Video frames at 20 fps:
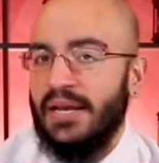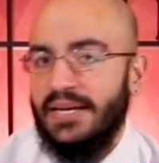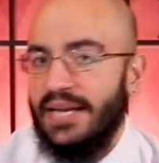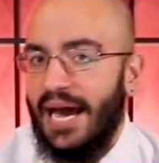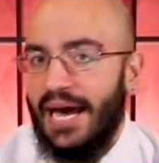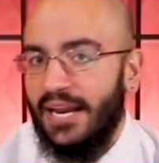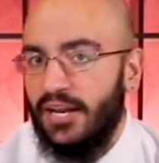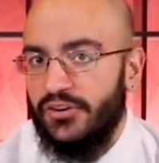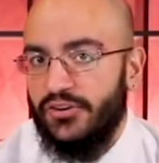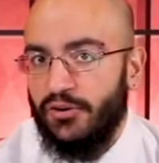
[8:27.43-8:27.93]

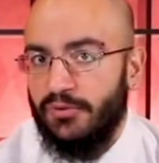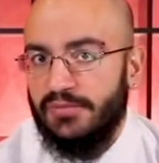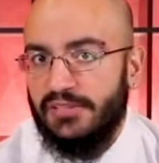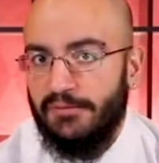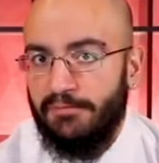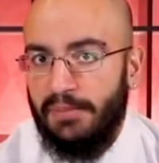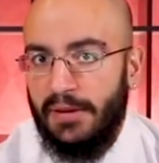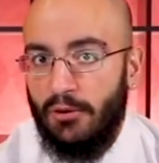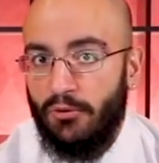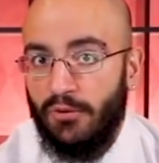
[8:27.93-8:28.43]
Not in terms
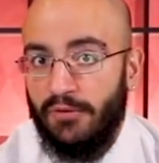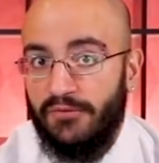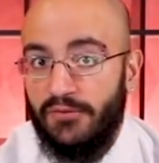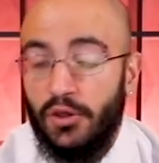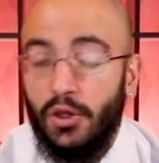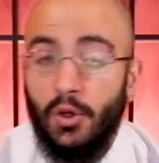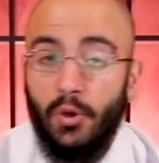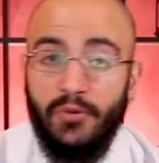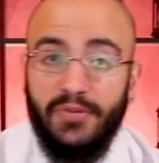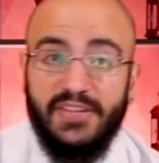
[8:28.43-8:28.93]
of peer
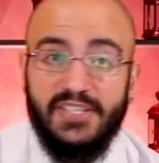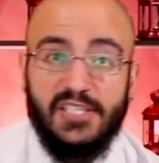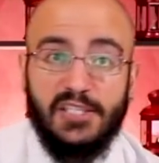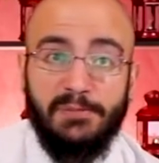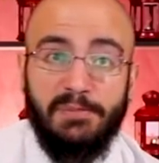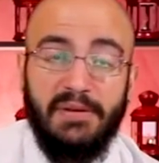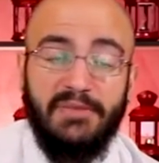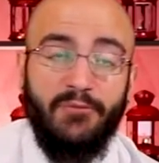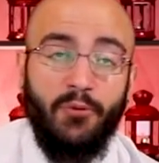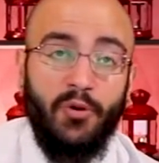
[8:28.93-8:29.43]
review, this
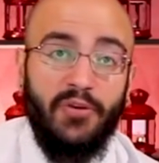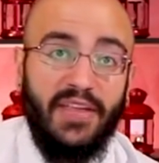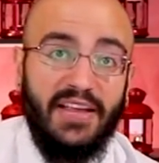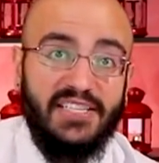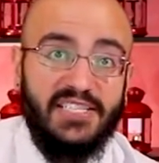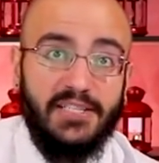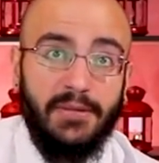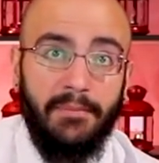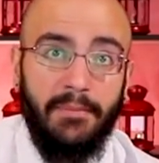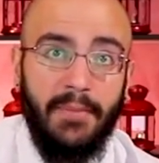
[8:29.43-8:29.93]
is before they
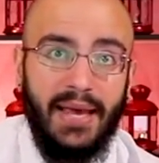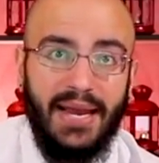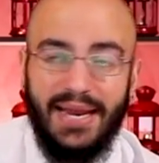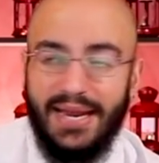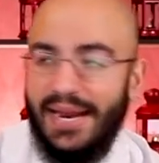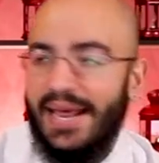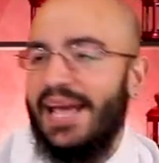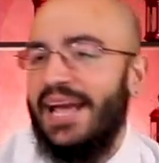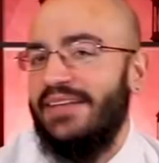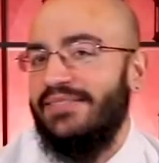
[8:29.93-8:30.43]

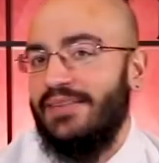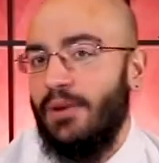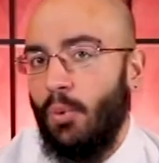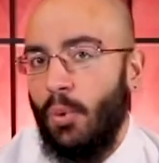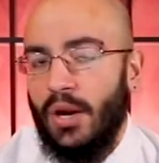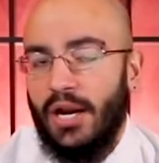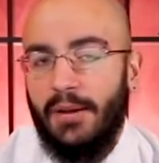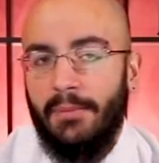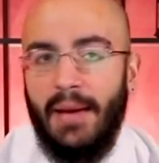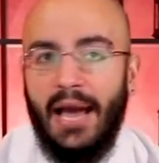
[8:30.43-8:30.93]
submitted. They
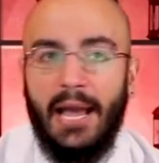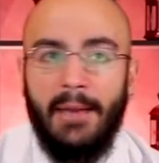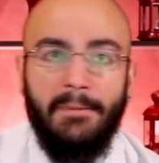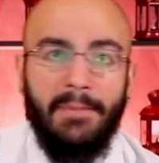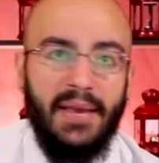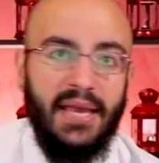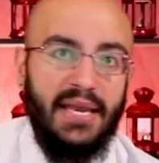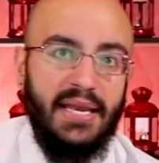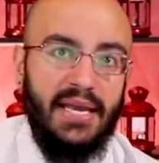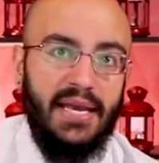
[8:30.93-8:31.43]
wanted my
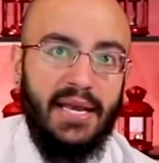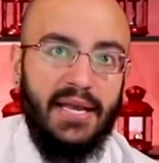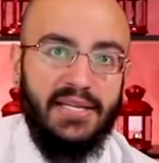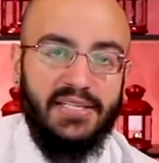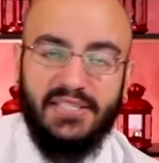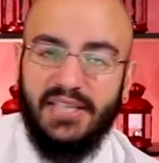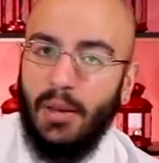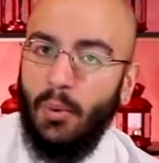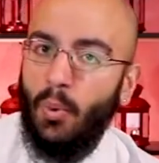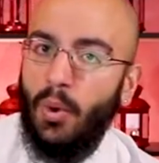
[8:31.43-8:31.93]

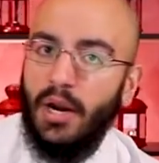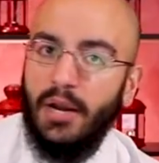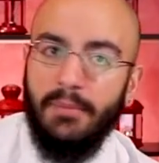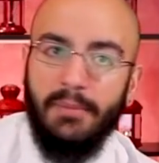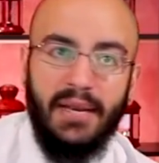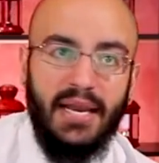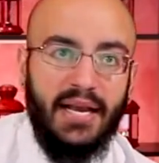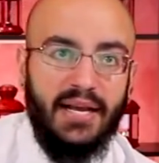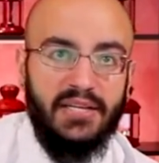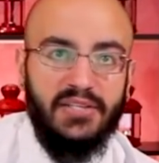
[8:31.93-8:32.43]
opinions, they wanted
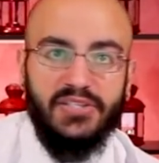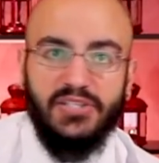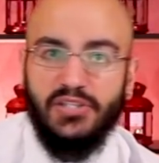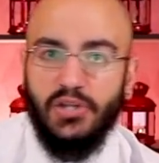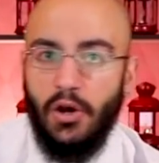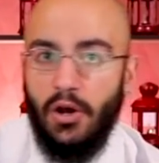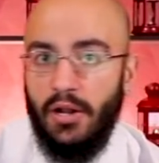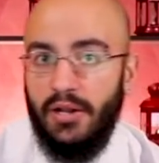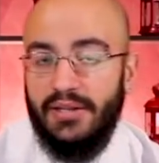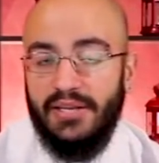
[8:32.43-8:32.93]
me to
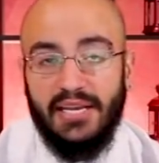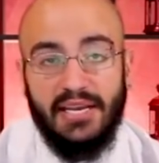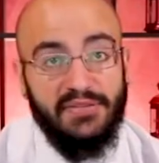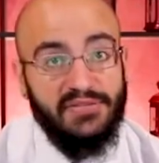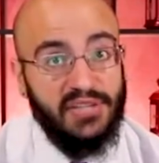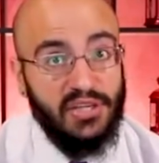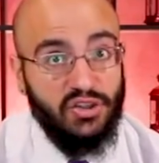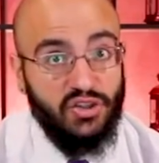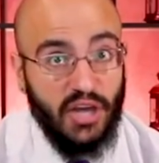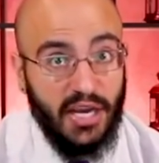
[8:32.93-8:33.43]
consult and give
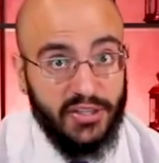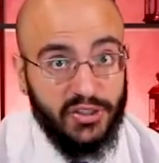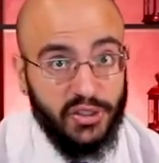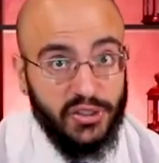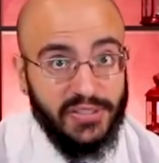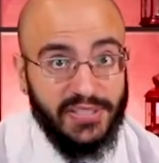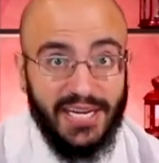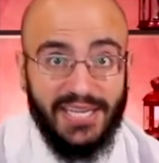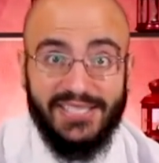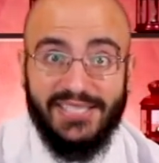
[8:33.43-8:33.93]

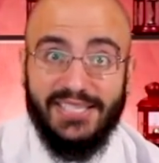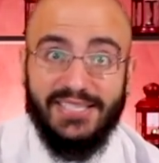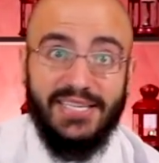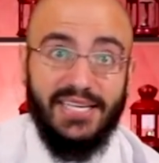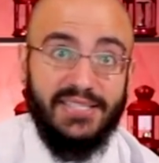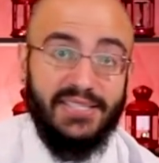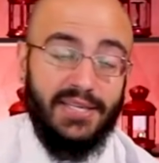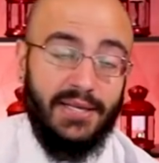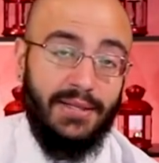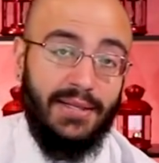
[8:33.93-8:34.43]
suggestions on
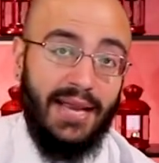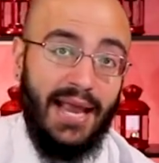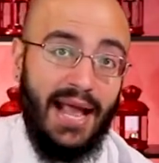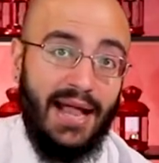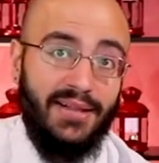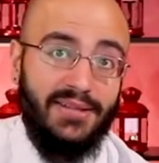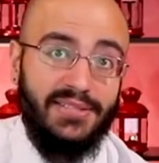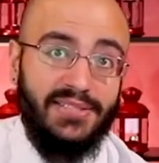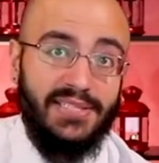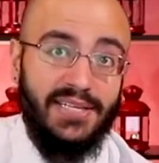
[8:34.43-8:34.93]
statistical
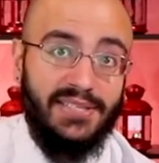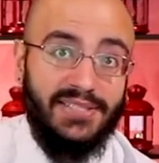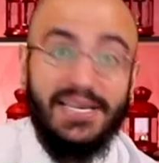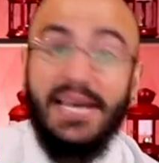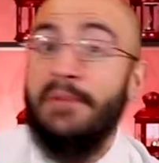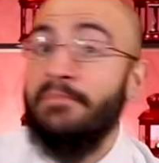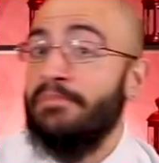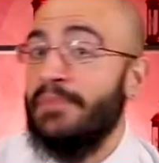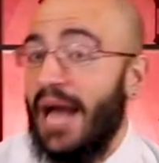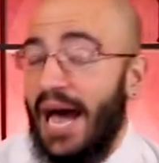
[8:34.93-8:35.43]
analysis.
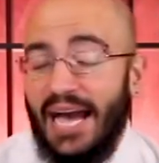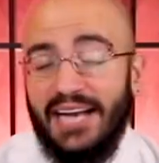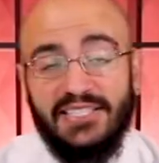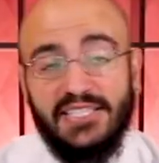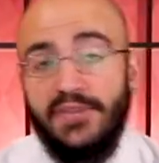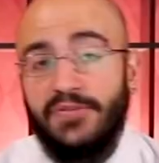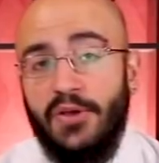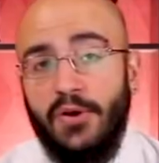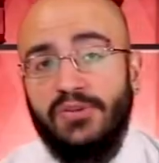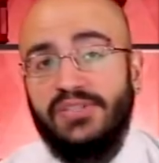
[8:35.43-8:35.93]
I
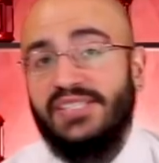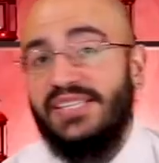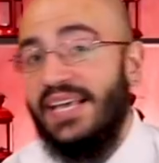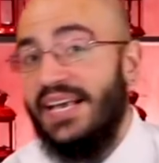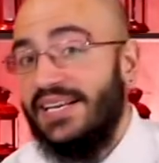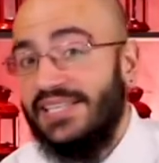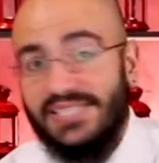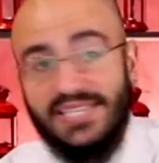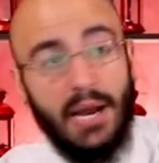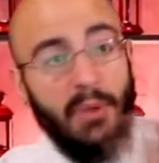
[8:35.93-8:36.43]
did those
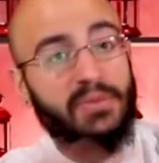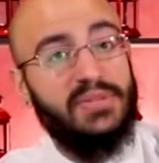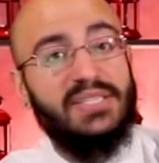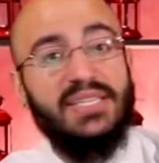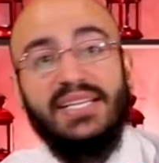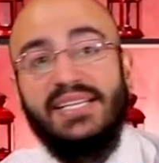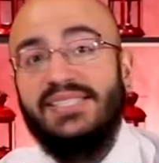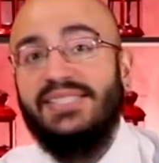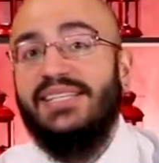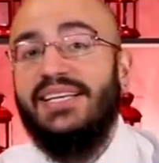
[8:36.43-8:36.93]
things and I was
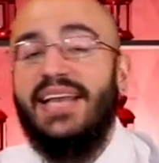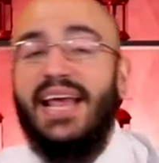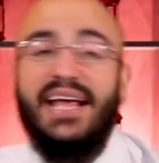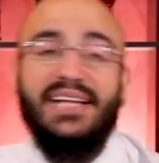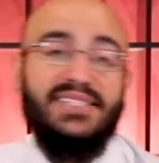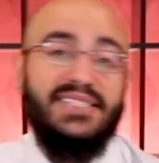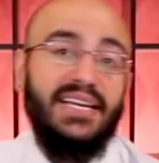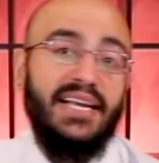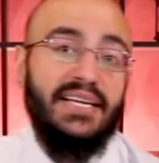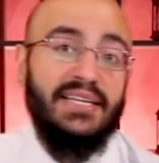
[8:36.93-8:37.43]
listed
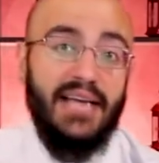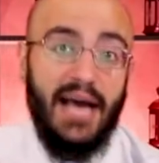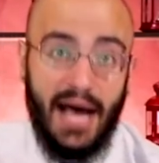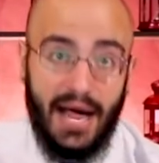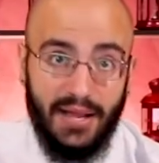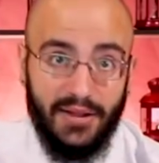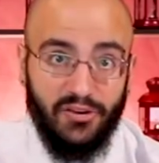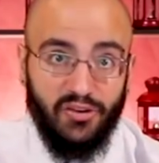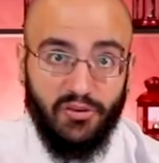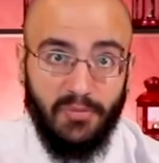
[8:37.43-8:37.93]
as an
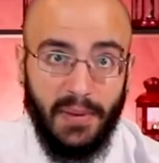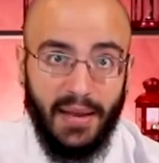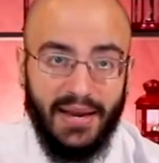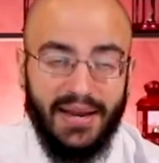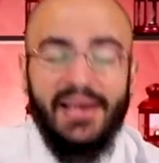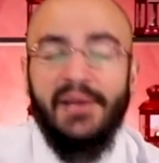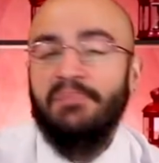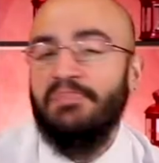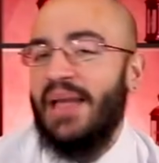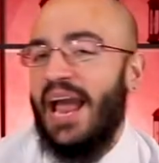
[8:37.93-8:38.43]
acknowledgement.
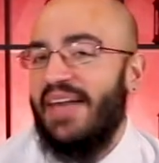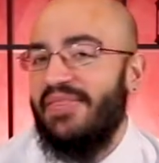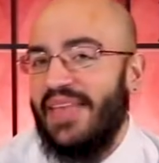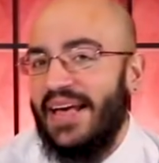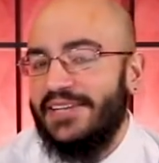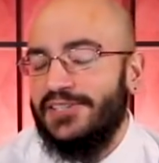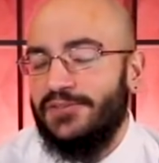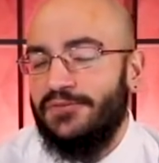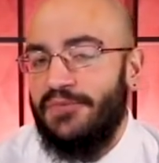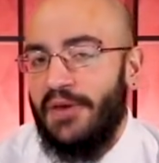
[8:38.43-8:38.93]
And and
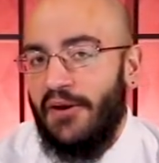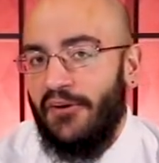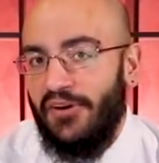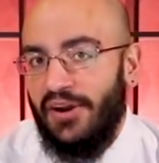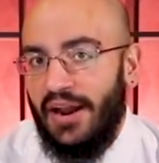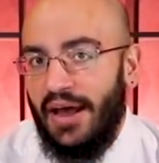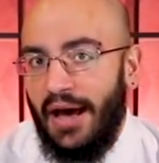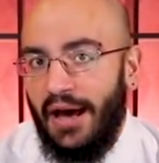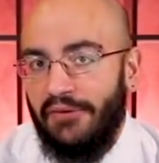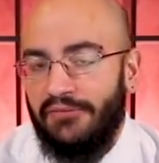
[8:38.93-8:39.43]
that's fair
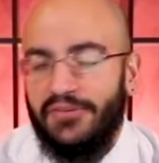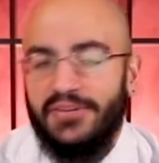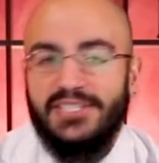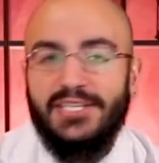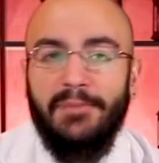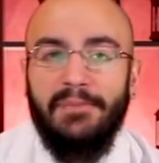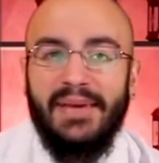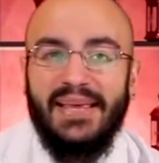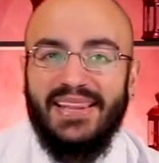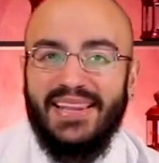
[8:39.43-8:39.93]
enough.
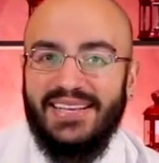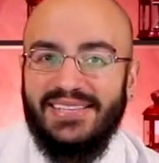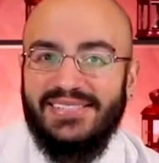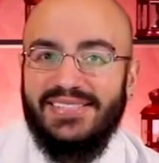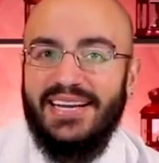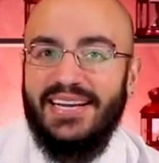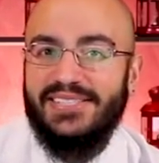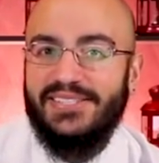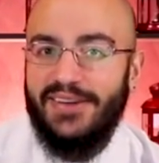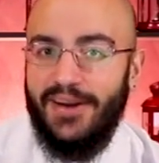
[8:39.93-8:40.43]
To be
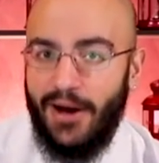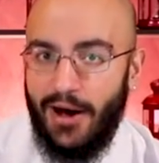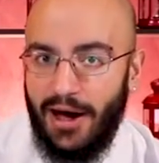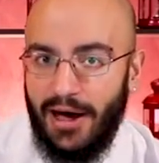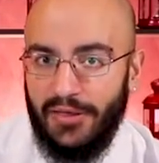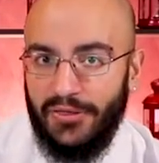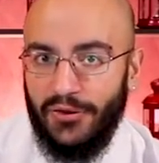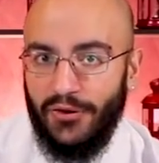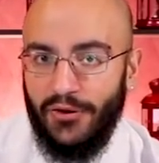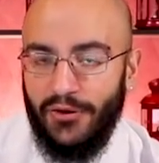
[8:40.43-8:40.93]
listed as an
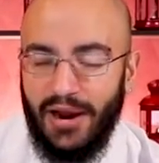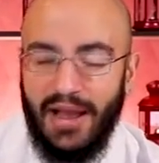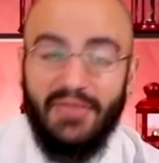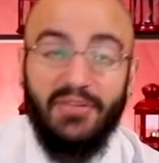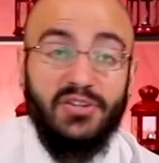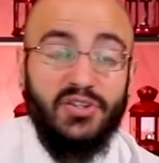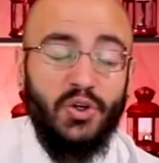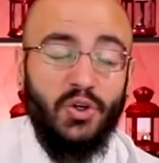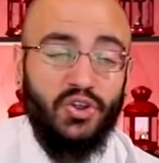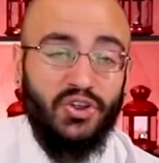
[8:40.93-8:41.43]
author, and
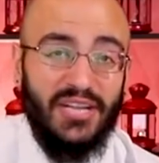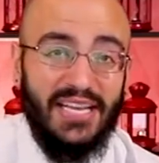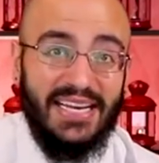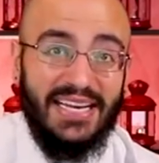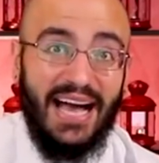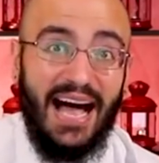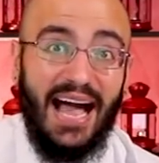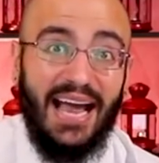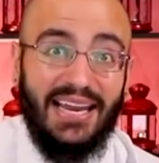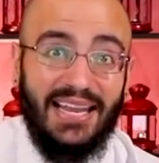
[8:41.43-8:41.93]
there's usually
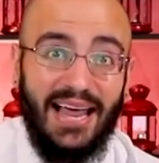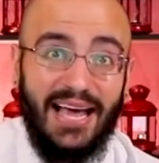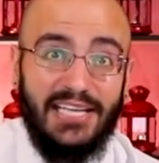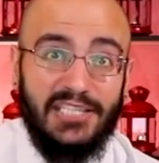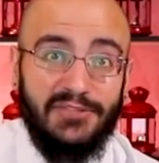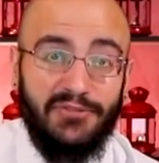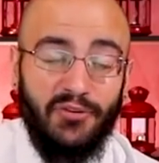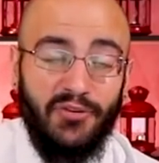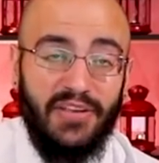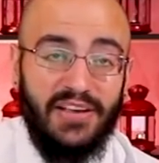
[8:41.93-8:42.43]

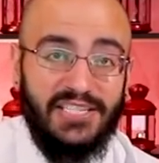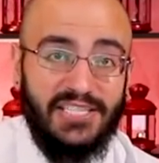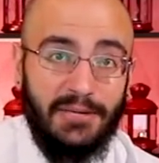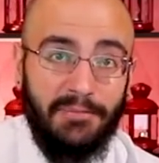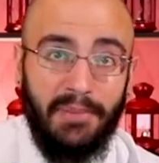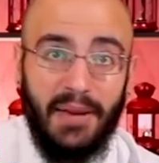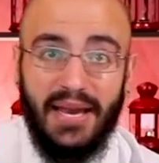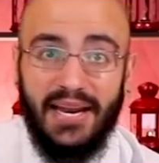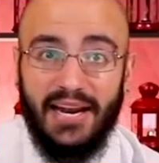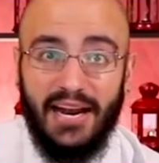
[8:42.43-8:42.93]
guidelines for this
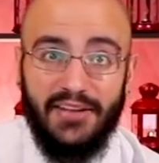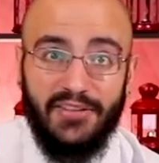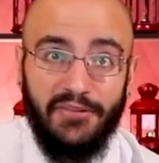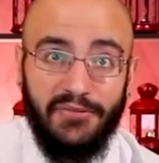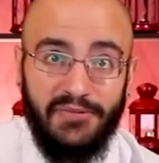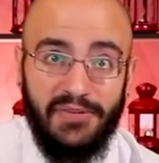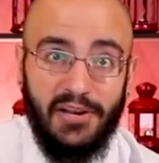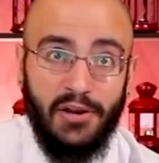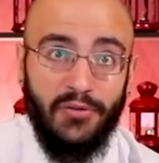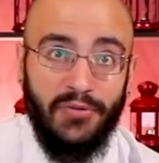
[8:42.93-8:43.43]
depending on the
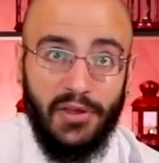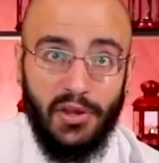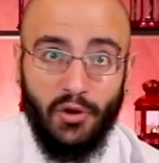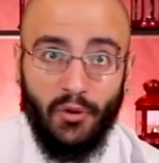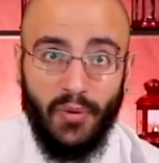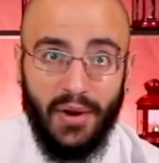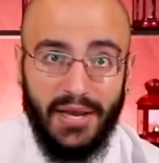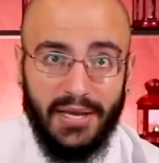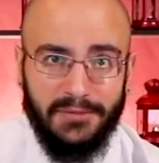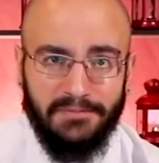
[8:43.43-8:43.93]
field that
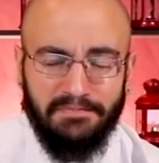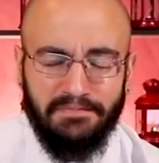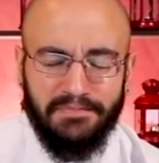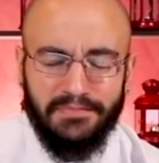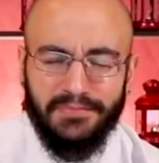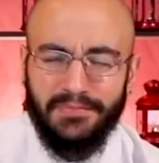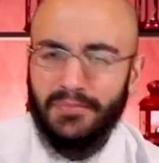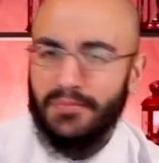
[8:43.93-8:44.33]
you're in,